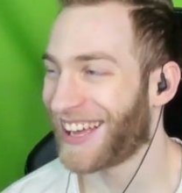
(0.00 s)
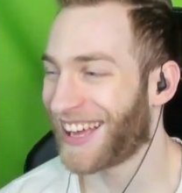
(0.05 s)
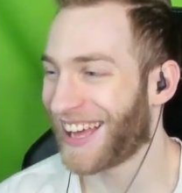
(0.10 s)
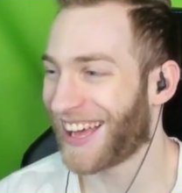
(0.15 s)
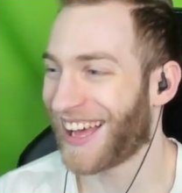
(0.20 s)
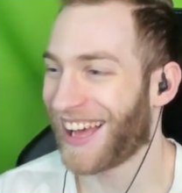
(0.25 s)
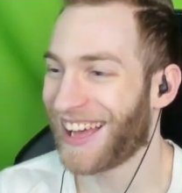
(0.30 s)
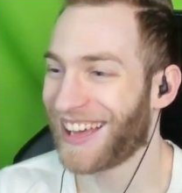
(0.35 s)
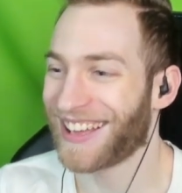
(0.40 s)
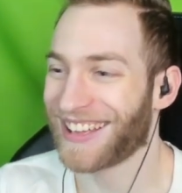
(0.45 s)

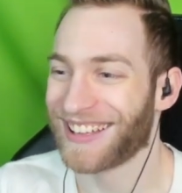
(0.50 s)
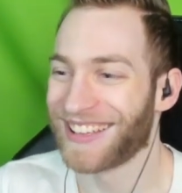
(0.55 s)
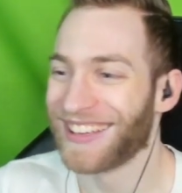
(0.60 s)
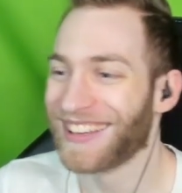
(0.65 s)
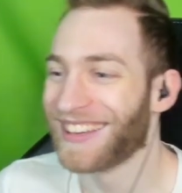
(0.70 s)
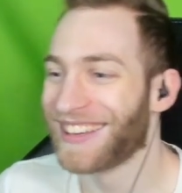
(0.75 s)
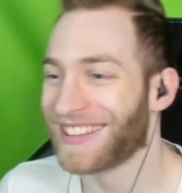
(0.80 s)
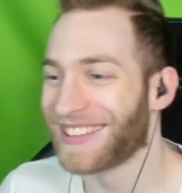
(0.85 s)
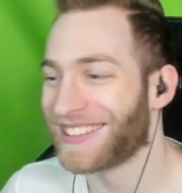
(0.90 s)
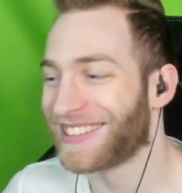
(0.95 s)

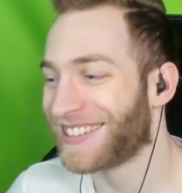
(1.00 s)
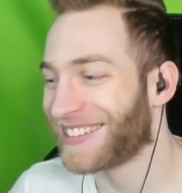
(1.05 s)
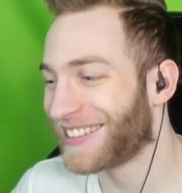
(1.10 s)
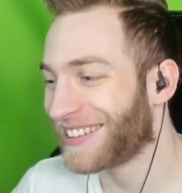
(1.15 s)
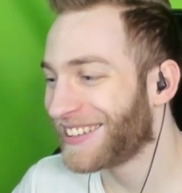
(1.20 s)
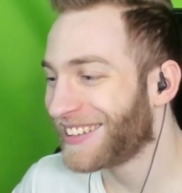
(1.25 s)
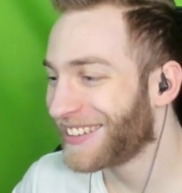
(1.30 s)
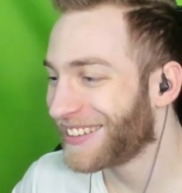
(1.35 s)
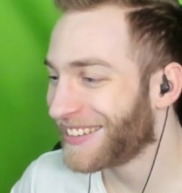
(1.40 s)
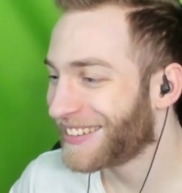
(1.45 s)

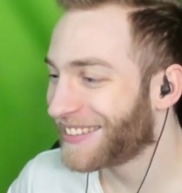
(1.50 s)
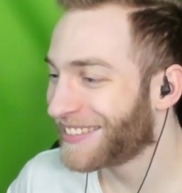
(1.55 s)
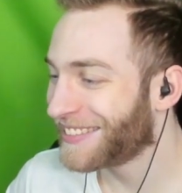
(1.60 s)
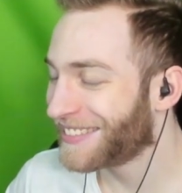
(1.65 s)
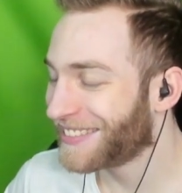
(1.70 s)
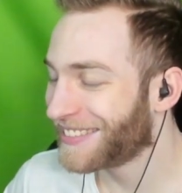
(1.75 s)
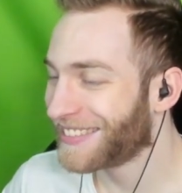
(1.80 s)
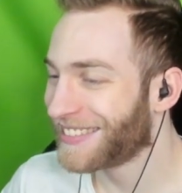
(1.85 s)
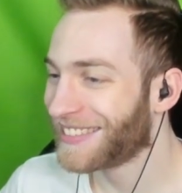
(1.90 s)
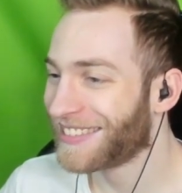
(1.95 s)

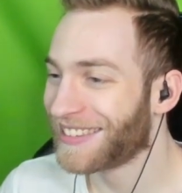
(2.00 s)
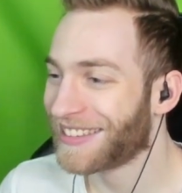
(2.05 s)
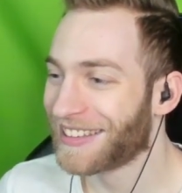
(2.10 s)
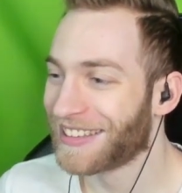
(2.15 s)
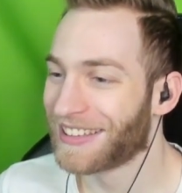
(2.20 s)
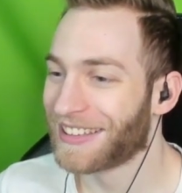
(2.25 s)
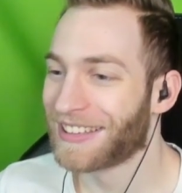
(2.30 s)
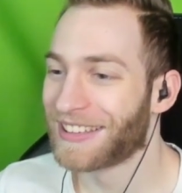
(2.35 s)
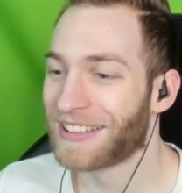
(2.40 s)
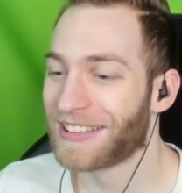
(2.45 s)

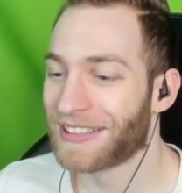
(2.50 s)
[no speech]